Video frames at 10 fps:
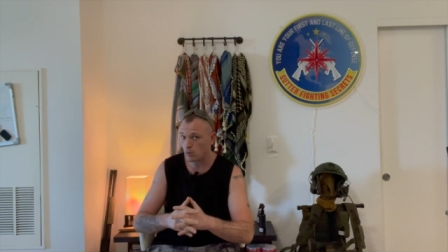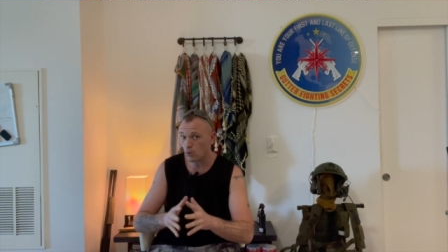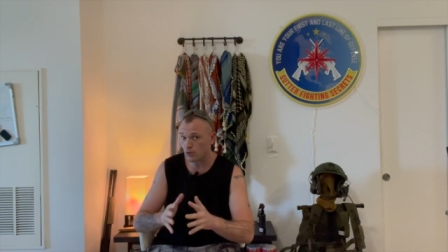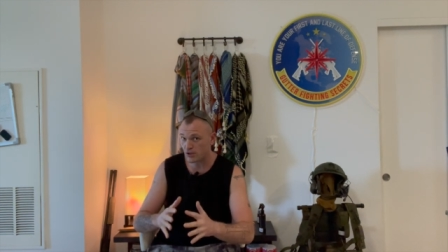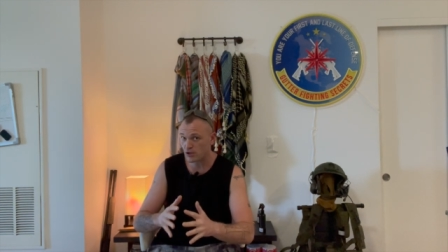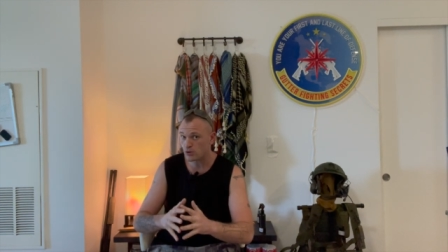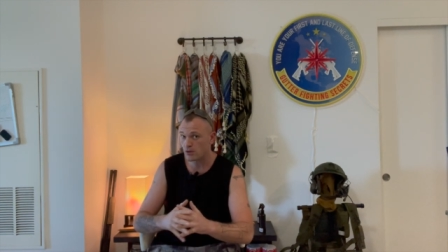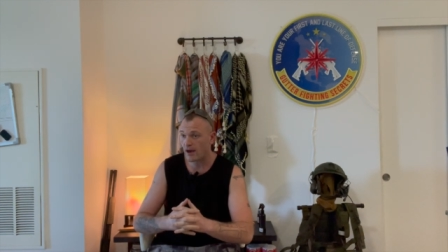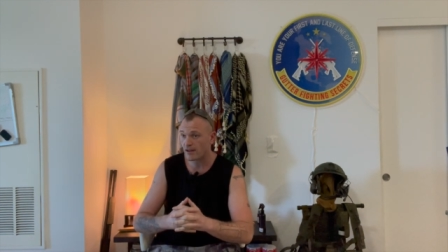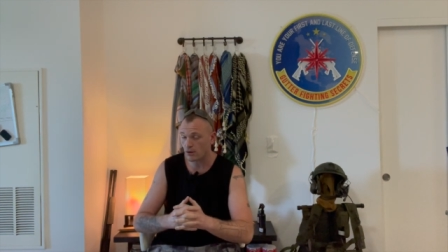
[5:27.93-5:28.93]
We will teach you
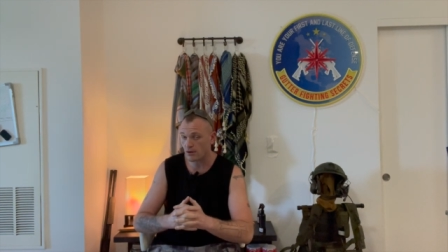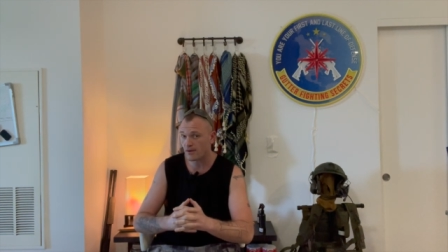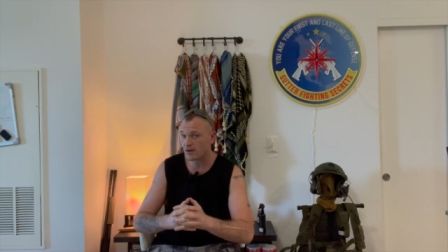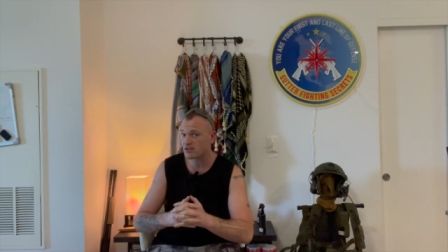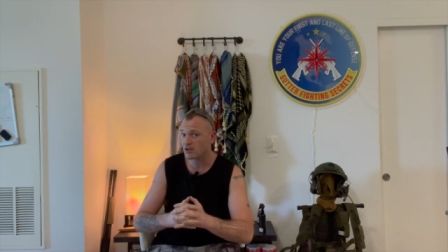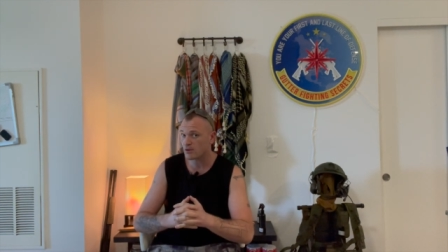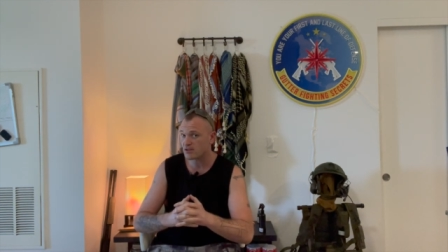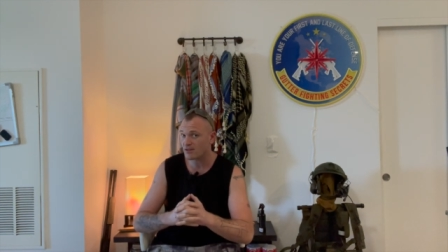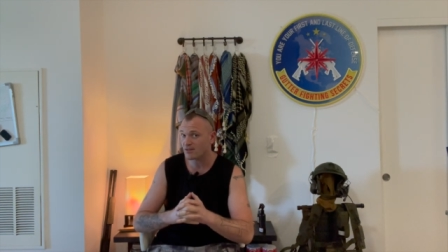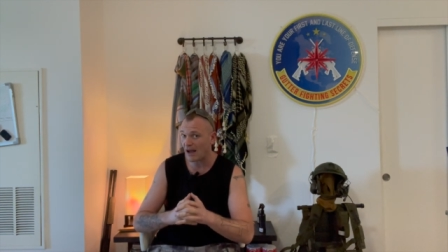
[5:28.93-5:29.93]
that. gutter fighting
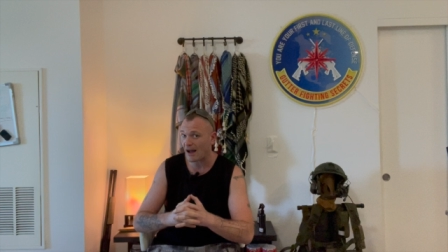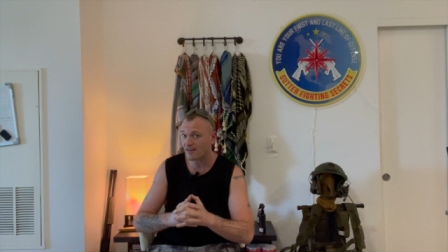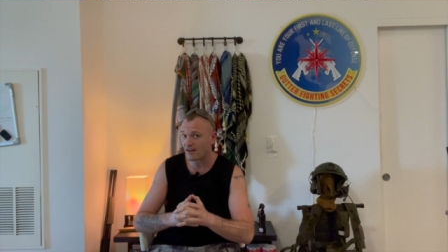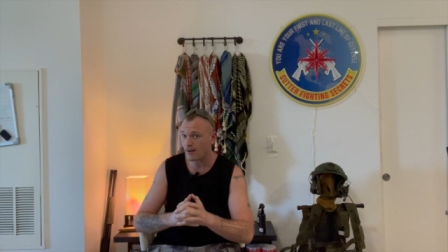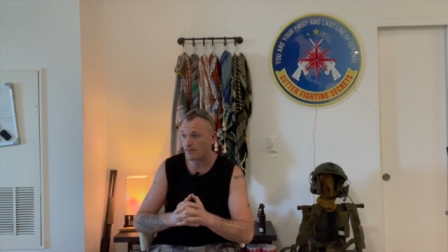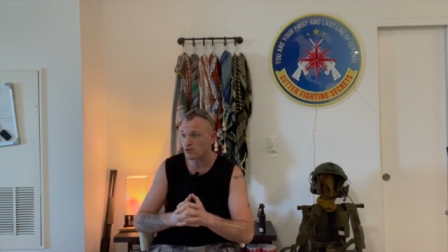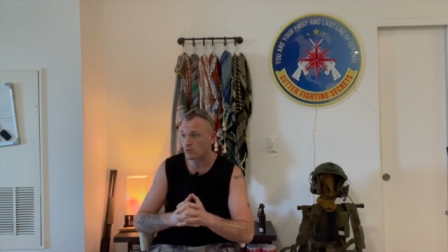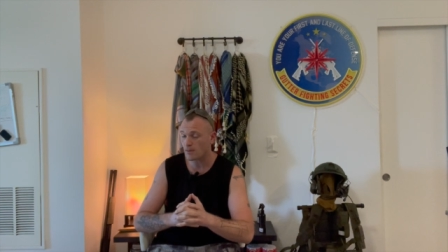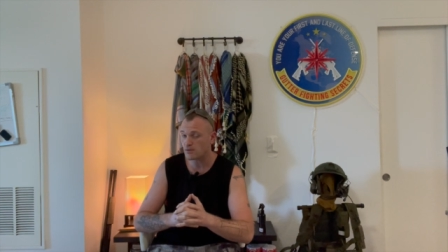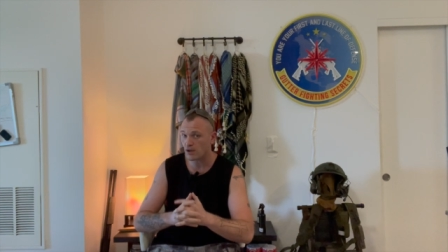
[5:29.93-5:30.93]
secrets dot com is the
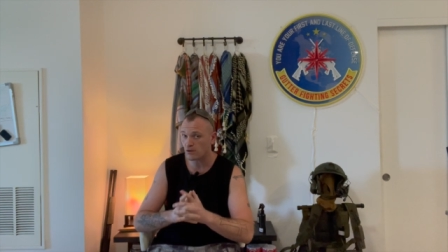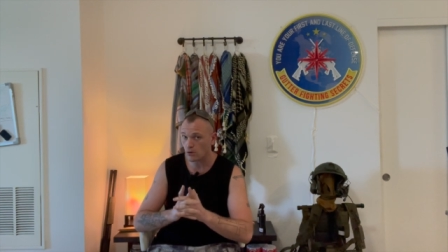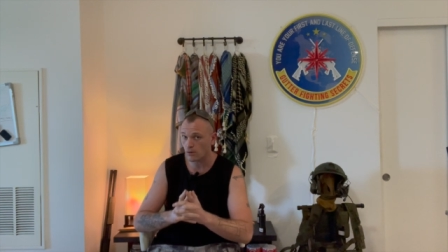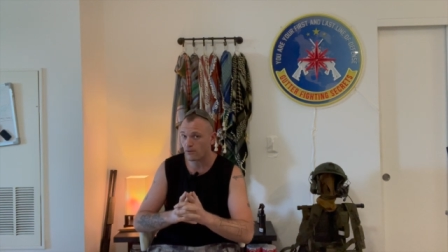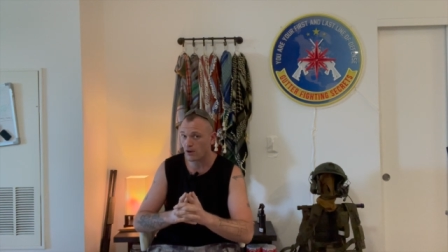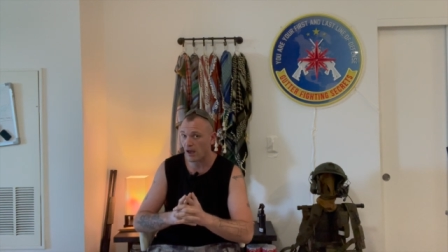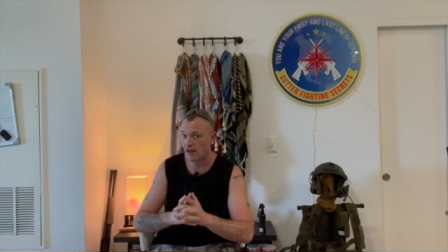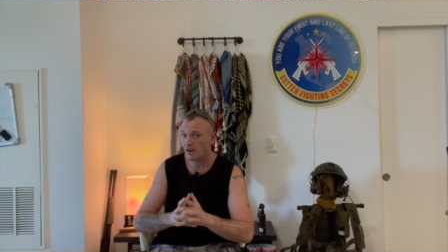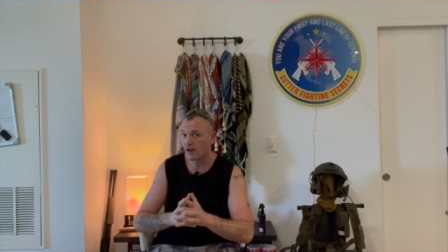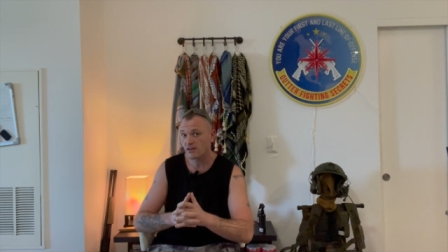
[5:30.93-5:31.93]
website. Don't
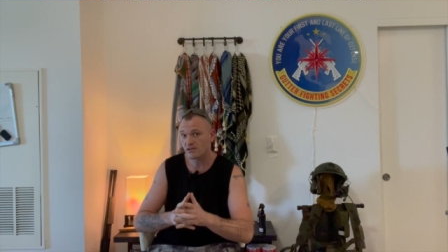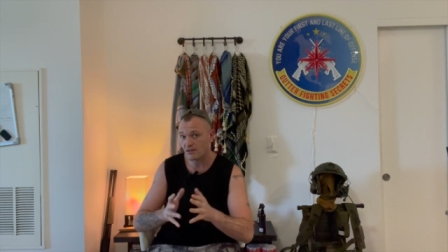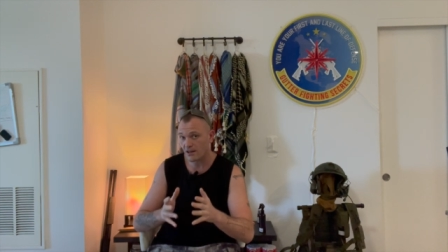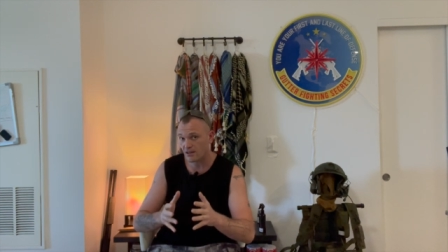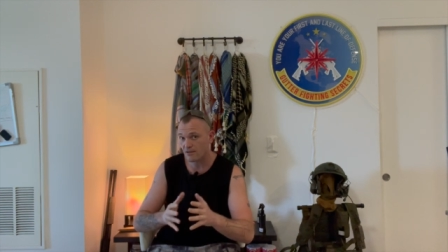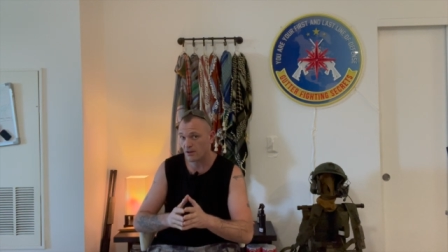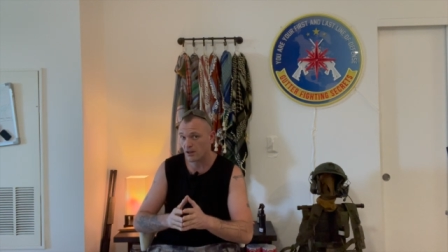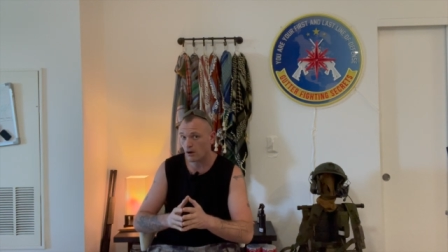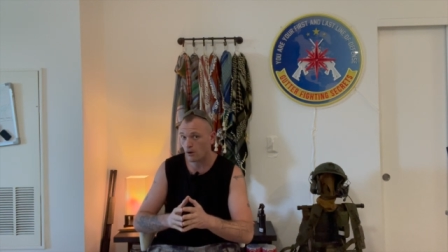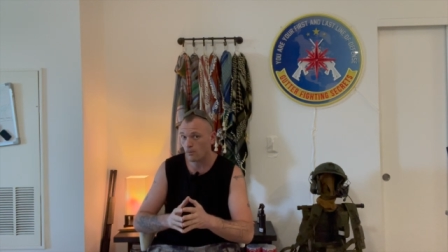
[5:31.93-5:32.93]
forget to like the
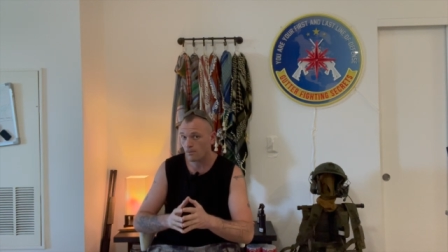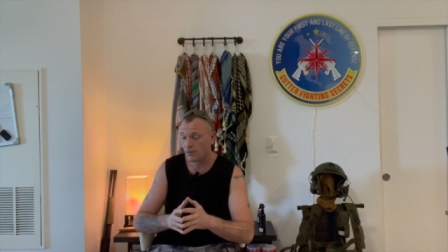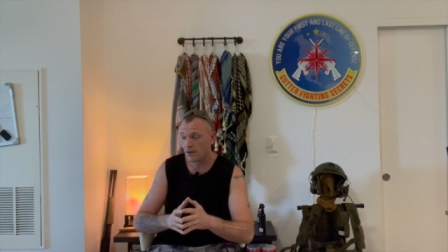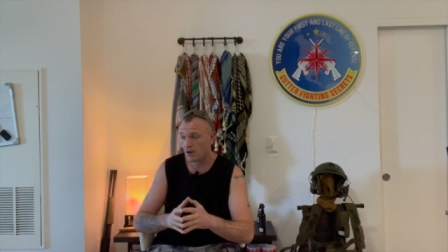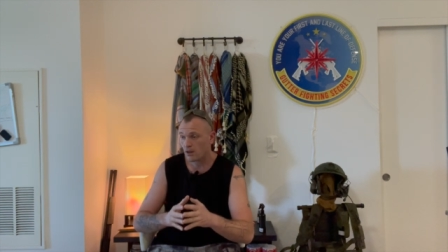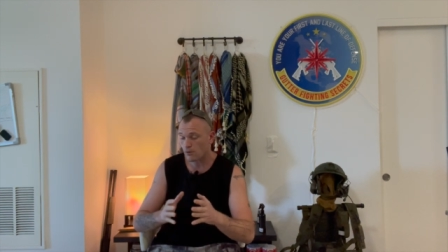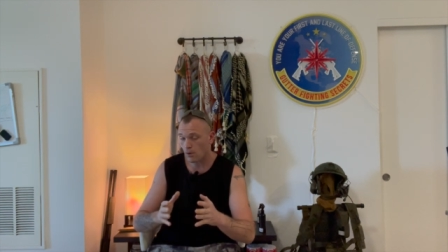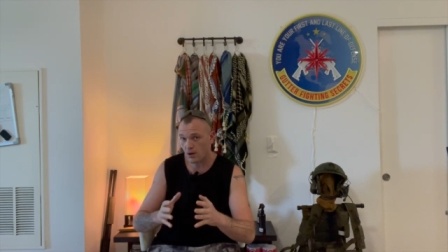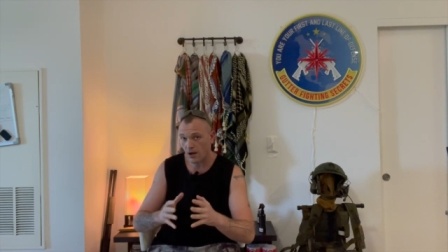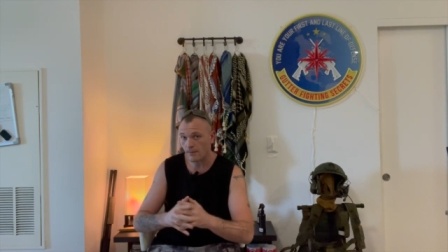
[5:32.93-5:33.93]
video,
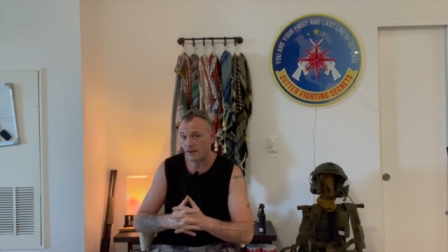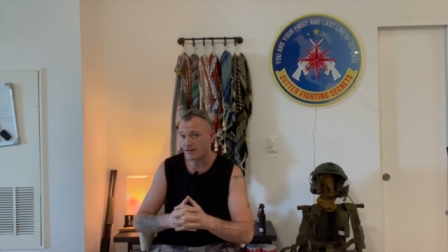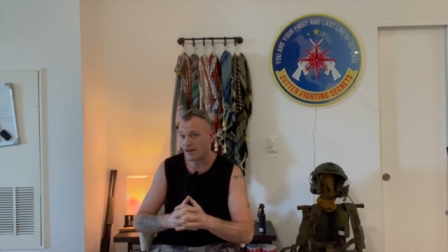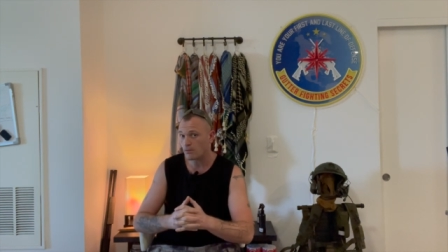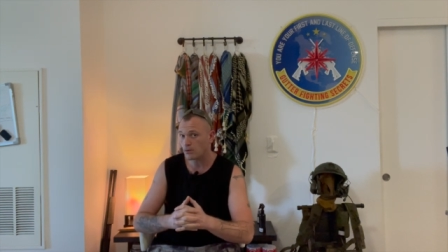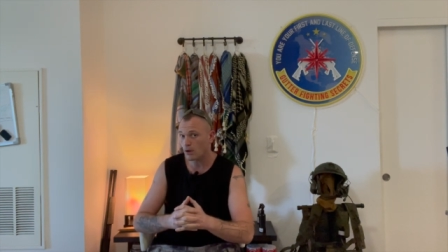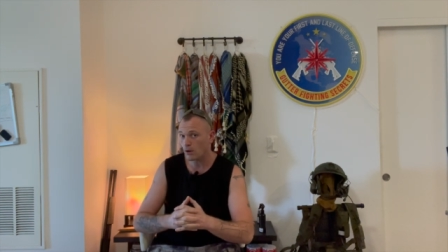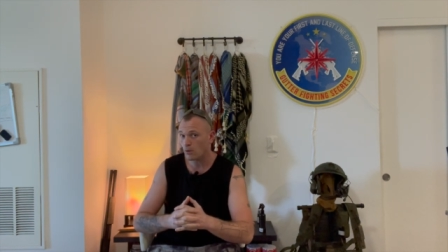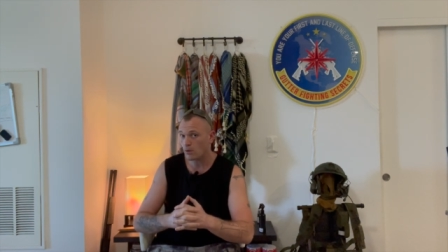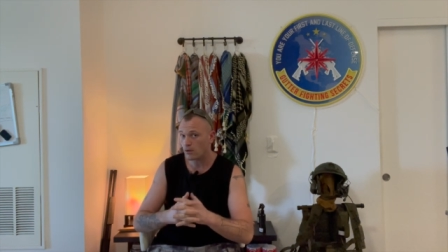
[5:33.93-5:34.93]
throw a comment down below.